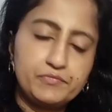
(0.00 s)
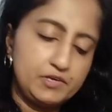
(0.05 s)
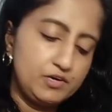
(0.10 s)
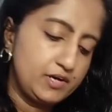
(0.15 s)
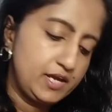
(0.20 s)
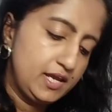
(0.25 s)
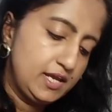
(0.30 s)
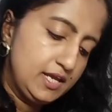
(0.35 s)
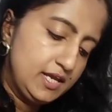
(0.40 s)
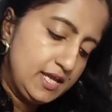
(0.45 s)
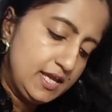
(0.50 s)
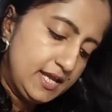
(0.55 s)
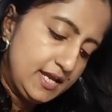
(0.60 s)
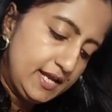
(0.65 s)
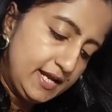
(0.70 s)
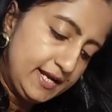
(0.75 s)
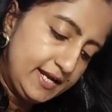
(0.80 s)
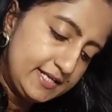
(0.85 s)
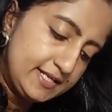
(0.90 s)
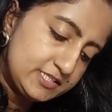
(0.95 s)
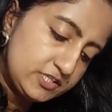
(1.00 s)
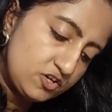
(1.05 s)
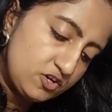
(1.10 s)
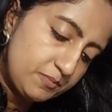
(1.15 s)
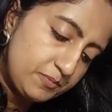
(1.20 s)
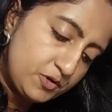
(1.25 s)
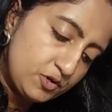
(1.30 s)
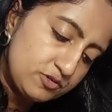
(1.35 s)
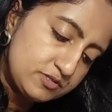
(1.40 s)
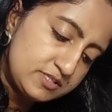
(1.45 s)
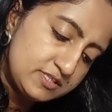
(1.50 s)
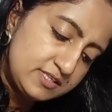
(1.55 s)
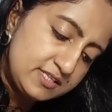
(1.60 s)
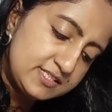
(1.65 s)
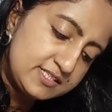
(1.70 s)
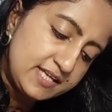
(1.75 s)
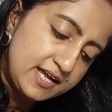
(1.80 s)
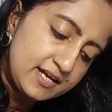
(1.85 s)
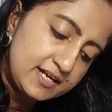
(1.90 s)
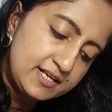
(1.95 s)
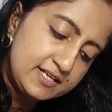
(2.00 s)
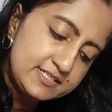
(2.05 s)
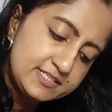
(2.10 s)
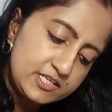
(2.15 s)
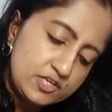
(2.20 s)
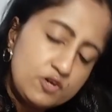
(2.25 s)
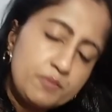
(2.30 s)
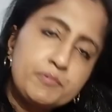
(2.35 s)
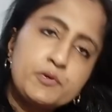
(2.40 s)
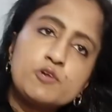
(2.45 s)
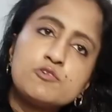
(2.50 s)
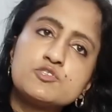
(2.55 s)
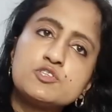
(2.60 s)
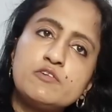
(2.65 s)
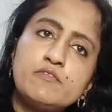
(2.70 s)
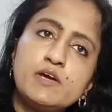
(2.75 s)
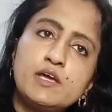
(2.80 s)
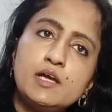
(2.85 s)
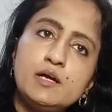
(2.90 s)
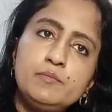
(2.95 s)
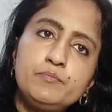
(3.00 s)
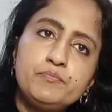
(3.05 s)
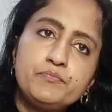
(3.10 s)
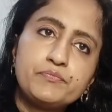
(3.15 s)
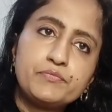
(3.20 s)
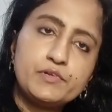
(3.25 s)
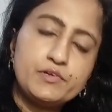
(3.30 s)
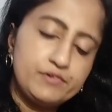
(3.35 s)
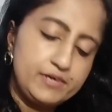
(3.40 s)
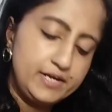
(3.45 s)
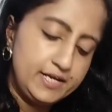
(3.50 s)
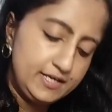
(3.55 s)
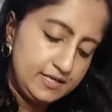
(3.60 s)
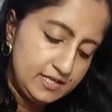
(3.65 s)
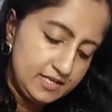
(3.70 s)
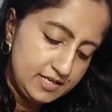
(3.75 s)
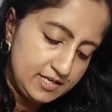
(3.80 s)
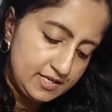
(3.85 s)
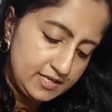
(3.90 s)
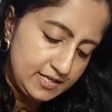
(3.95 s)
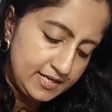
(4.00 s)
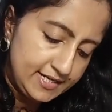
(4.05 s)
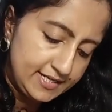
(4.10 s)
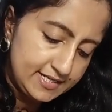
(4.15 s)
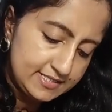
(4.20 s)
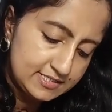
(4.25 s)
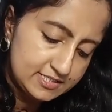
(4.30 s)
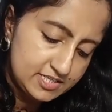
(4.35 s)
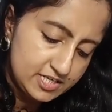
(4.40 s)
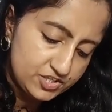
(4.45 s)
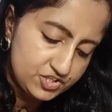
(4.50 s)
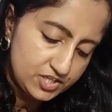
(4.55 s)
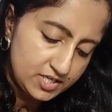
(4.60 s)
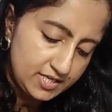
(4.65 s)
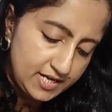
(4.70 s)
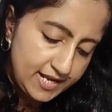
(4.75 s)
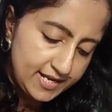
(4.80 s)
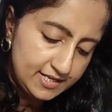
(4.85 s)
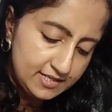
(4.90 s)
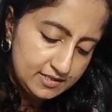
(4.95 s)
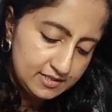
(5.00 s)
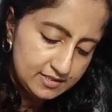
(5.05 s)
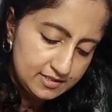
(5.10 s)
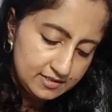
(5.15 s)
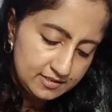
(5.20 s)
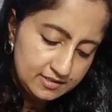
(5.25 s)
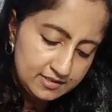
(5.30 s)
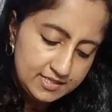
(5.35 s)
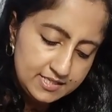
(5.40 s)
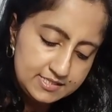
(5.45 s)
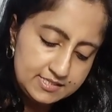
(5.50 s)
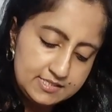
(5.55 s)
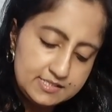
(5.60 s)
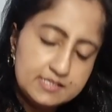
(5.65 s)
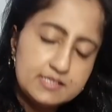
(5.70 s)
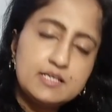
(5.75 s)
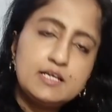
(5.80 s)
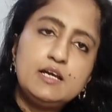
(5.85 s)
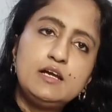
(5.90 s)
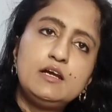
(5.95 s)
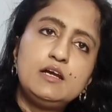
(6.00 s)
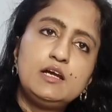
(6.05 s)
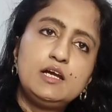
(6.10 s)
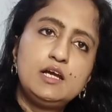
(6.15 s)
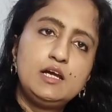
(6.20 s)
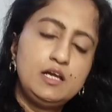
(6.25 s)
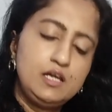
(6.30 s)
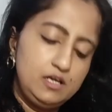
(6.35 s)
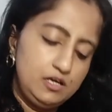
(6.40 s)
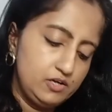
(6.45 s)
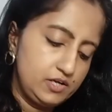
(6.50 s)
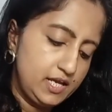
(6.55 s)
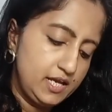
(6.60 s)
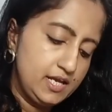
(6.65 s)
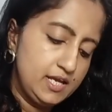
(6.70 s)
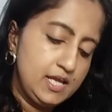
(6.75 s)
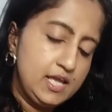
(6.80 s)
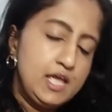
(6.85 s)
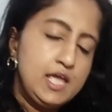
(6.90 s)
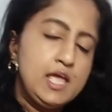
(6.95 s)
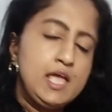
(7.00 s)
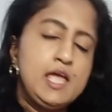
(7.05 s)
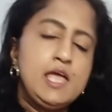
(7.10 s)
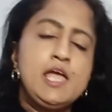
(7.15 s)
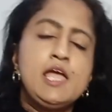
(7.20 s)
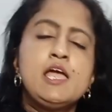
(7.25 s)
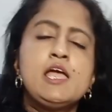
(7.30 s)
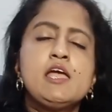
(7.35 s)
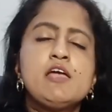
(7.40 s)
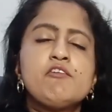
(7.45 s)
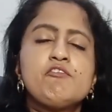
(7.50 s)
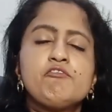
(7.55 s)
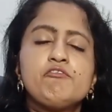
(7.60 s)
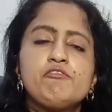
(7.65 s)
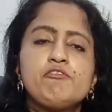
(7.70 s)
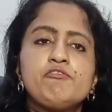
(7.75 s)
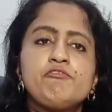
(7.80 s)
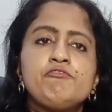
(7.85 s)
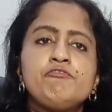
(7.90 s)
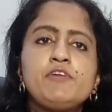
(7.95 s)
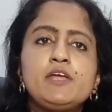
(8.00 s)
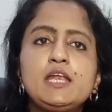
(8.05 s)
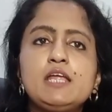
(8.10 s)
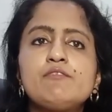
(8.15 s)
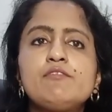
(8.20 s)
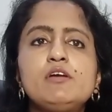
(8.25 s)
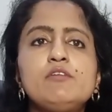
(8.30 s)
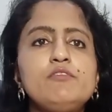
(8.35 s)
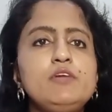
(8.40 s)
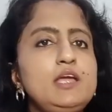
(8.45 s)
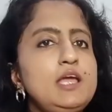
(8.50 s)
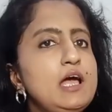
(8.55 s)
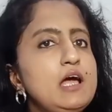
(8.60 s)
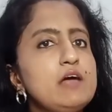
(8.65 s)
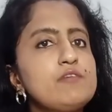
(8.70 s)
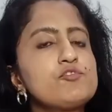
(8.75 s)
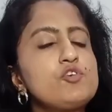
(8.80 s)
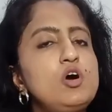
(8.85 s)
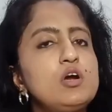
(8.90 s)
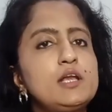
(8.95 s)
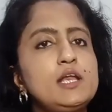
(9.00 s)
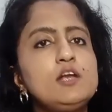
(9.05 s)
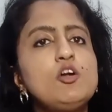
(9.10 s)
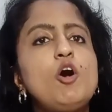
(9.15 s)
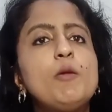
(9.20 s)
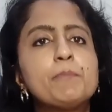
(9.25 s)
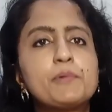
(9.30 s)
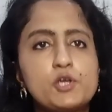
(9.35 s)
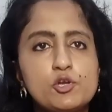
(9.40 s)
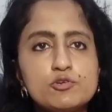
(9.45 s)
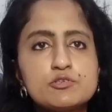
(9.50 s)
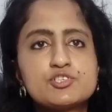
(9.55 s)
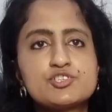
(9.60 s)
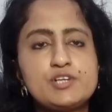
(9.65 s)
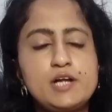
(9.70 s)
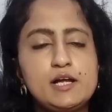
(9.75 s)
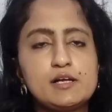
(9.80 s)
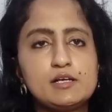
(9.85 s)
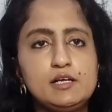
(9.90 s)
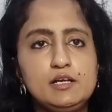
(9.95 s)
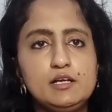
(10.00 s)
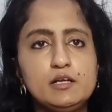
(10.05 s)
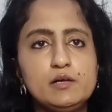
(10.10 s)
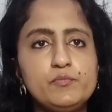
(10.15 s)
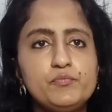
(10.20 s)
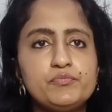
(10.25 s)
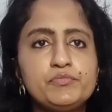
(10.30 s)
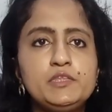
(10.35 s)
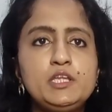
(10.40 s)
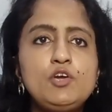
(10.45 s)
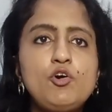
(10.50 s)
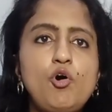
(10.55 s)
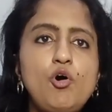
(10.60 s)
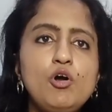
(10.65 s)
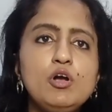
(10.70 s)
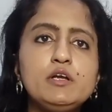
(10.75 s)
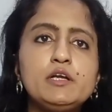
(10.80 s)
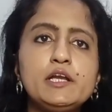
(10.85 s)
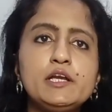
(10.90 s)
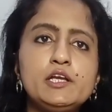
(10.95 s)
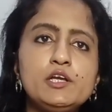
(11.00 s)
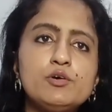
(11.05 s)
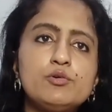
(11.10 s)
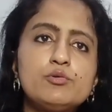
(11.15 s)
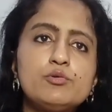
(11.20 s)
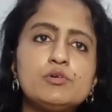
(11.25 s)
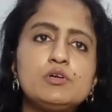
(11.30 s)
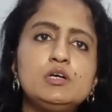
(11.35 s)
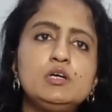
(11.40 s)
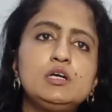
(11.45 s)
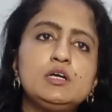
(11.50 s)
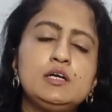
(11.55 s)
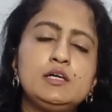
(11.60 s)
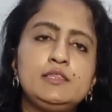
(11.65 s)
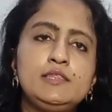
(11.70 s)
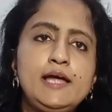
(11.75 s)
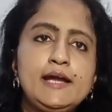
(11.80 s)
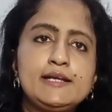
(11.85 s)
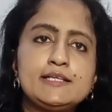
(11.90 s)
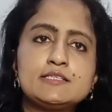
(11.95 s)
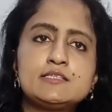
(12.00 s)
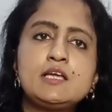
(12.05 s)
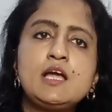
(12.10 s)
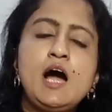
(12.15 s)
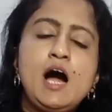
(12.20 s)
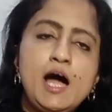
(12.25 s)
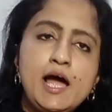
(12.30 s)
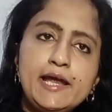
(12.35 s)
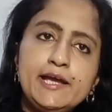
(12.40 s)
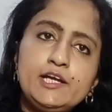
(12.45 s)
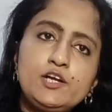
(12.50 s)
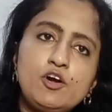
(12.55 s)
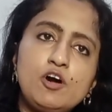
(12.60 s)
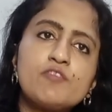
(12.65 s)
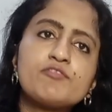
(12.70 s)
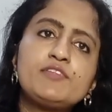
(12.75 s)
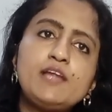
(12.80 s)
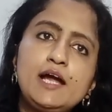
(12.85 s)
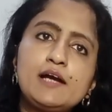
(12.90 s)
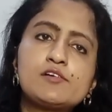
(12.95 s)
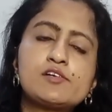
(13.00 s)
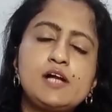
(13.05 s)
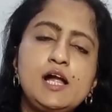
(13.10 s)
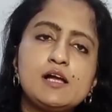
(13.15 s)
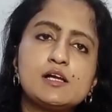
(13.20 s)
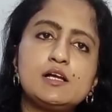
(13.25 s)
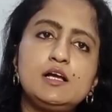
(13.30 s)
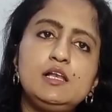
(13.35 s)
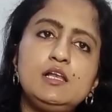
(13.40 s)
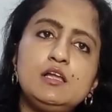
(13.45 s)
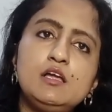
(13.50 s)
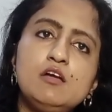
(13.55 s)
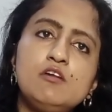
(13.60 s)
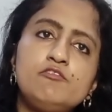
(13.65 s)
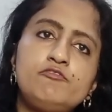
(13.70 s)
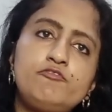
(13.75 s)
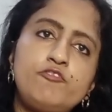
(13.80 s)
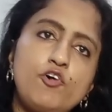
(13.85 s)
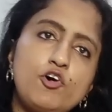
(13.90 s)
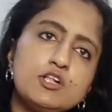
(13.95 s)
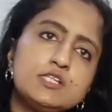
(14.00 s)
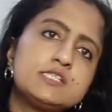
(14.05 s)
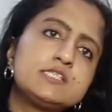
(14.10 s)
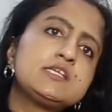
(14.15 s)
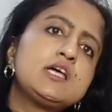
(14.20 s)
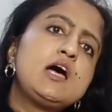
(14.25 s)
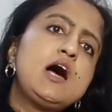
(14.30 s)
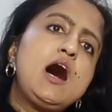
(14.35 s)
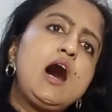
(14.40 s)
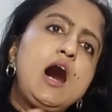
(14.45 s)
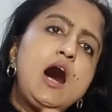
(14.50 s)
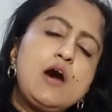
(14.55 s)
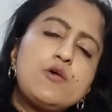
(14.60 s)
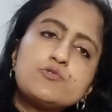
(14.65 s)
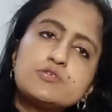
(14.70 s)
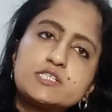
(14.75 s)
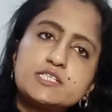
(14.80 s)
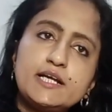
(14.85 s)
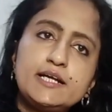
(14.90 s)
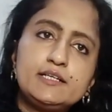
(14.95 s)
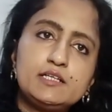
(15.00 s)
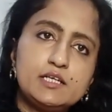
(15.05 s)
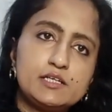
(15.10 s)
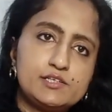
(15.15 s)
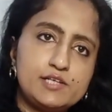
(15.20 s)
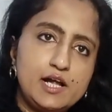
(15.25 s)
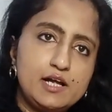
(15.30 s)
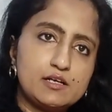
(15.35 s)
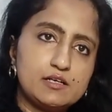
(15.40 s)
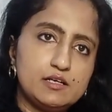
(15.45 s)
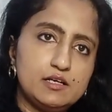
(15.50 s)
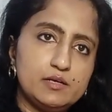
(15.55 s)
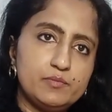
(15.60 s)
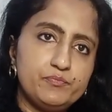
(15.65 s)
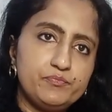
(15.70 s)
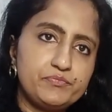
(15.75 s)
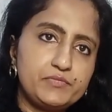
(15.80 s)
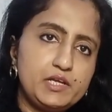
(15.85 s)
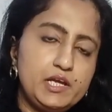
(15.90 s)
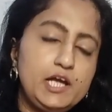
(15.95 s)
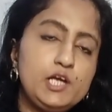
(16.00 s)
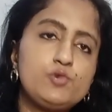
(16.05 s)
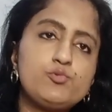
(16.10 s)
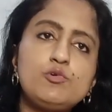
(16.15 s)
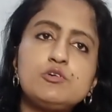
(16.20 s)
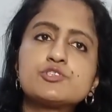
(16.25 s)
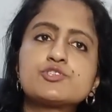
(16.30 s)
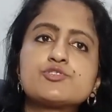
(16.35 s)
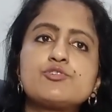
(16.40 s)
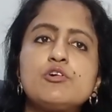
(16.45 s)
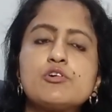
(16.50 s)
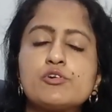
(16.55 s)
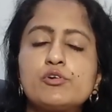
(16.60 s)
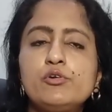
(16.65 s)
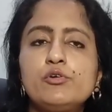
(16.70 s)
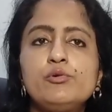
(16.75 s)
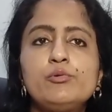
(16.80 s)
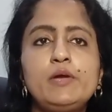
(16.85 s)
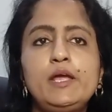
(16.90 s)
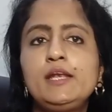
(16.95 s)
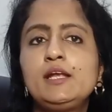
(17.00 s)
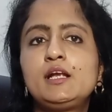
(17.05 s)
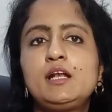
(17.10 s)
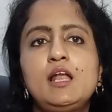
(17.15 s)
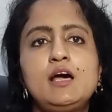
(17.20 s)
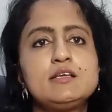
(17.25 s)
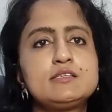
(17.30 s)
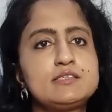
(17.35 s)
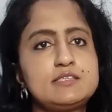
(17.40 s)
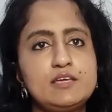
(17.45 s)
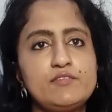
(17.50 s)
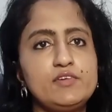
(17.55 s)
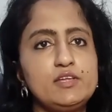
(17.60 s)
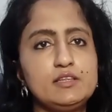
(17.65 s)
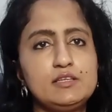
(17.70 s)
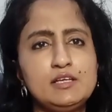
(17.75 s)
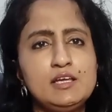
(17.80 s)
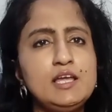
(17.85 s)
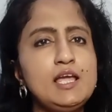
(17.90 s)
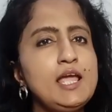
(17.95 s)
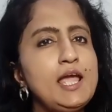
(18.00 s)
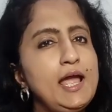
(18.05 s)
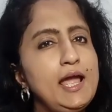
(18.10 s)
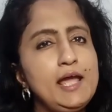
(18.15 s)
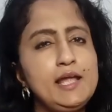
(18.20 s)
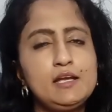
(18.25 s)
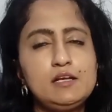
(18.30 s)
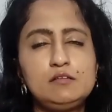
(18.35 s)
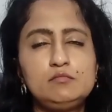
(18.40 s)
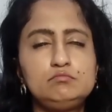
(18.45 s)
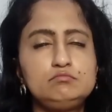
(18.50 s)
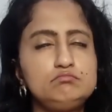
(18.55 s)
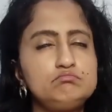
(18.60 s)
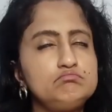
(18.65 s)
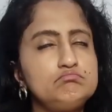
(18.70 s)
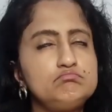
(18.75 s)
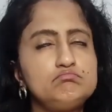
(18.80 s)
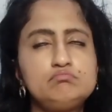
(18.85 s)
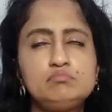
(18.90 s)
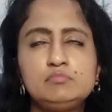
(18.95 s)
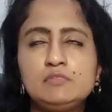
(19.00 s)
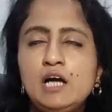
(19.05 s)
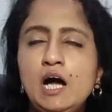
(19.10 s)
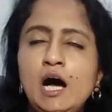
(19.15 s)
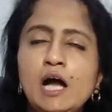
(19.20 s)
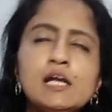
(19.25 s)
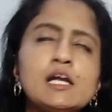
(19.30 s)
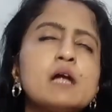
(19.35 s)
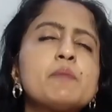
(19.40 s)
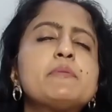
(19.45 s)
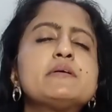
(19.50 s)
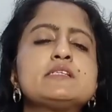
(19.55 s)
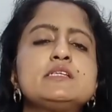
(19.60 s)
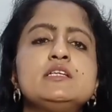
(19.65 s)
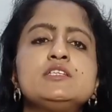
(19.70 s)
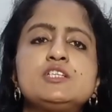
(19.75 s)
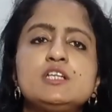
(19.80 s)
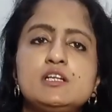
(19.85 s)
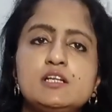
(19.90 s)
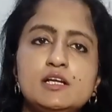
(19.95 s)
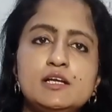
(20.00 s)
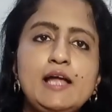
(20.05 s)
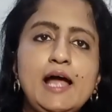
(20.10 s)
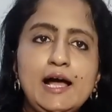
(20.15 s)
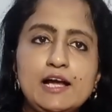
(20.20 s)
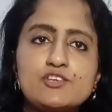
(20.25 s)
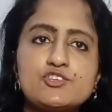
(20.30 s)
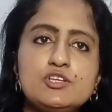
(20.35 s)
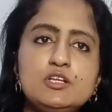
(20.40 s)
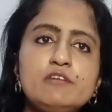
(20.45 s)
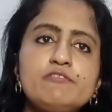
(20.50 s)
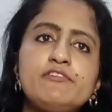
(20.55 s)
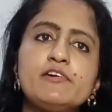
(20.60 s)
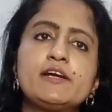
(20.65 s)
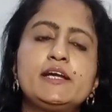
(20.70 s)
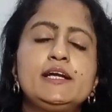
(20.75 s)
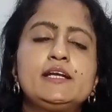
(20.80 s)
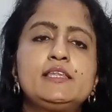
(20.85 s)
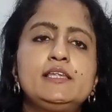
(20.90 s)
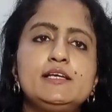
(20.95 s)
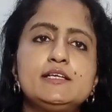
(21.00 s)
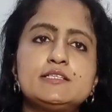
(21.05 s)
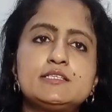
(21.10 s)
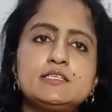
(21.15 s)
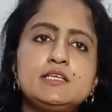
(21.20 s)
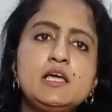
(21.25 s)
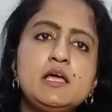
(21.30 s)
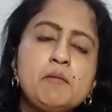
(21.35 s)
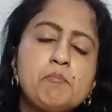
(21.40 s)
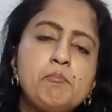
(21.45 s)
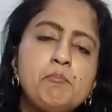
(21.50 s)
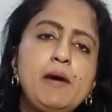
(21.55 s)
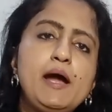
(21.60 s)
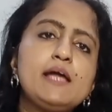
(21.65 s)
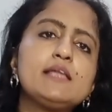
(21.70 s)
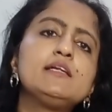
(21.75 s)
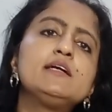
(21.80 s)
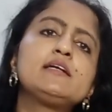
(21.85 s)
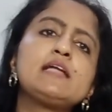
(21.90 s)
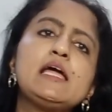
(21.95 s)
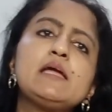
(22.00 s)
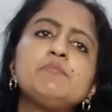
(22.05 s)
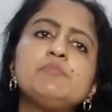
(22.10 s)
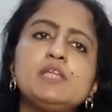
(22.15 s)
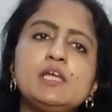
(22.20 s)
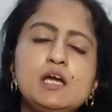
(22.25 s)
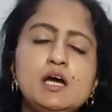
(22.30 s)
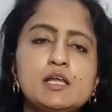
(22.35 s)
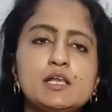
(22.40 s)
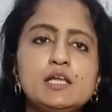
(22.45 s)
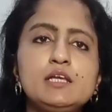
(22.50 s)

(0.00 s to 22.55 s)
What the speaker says: Okay, it is an obtuse. This angle is an obtuse over here, right? It is stretching like this. Okay. Whenever we have got an obtuse triangle, the altitude, that is the height of that triangle, falls outside the triangle. It was taught to you in class 7th. And 100% children actually forget this by the time they are